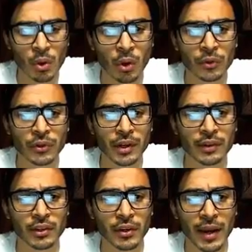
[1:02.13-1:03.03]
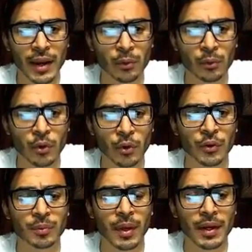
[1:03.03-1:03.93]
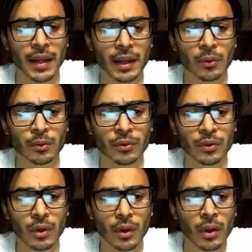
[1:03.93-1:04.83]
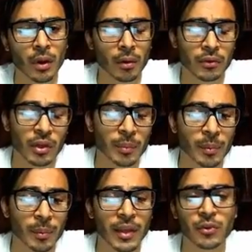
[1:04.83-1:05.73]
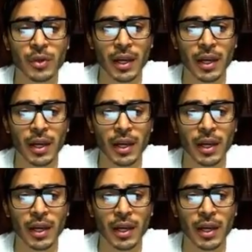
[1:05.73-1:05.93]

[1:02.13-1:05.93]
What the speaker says: alternate interior angles, corresponding angles, or supplementary